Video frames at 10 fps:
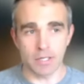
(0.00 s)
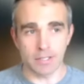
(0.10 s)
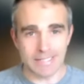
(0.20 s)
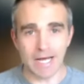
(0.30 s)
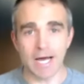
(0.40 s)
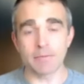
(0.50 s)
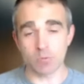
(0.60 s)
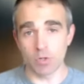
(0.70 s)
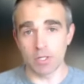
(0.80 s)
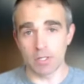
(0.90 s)
times
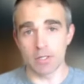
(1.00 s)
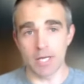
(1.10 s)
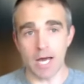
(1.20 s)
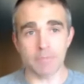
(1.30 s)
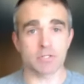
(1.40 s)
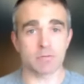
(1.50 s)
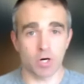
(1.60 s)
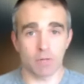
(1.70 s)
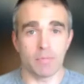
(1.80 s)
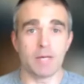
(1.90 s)
when the options
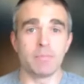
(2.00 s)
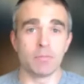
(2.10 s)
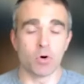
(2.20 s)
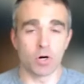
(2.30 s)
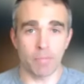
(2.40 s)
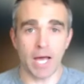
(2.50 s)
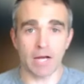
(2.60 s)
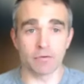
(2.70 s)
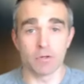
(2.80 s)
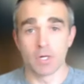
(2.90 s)
market may be more
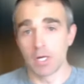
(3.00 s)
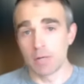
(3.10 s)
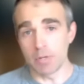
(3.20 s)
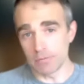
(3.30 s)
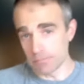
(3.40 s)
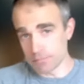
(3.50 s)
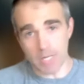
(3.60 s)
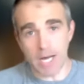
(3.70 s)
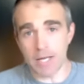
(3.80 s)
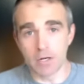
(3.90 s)
impactful. But,
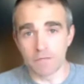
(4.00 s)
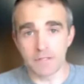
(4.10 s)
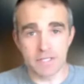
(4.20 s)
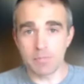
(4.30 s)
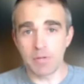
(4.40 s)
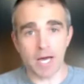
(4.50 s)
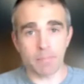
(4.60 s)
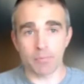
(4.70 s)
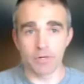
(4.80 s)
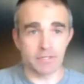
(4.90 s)
if the
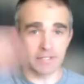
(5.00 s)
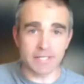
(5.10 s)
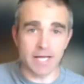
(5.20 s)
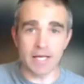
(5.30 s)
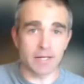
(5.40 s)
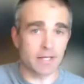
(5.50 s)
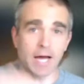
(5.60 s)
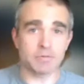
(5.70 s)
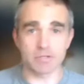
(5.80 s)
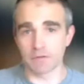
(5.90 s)
CPI prints at 10, the
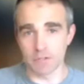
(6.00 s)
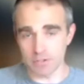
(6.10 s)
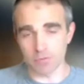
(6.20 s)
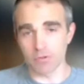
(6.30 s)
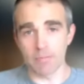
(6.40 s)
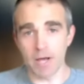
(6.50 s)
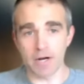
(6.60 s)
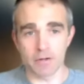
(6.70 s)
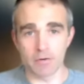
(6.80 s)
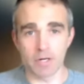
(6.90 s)
options flow doesn't really
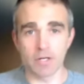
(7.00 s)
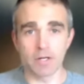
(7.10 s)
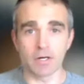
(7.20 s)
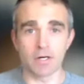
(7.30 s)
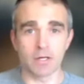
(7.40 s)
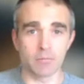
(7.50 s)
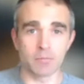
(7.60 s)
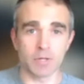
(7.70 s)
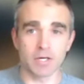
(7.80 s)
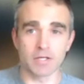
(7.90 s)
matter there, right?
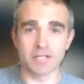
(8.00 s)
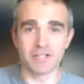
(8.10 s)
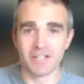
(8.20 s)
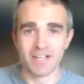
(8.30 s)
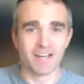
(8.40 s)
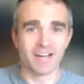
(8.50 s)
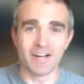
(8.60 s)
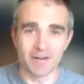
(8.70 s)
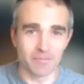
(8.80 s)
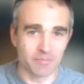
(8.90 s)
Because
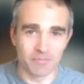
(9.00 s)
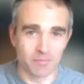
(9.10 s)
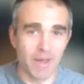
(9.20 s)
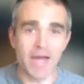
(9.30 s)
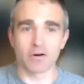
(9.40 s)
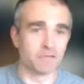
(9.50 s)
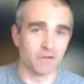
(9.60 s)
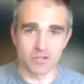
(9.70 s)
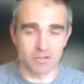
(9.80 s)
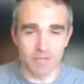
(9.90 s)
macro
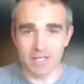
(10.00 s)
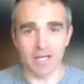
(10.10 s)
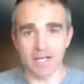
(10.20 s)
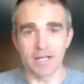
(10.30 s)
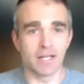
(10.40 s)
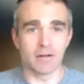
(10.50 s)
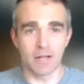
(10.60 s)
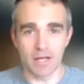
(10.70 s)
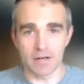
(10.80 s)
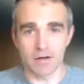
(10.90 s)
flows are going to be kicking in
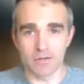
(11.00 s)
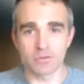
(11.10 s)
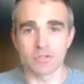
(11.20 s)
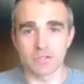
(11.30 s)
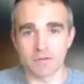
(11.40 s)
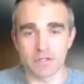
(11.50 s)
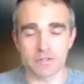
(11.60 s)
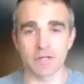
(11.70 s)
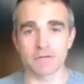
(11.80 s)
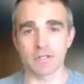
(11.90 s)
and all sorts of other
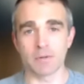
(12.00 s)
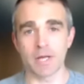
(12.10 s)
stuff is going to be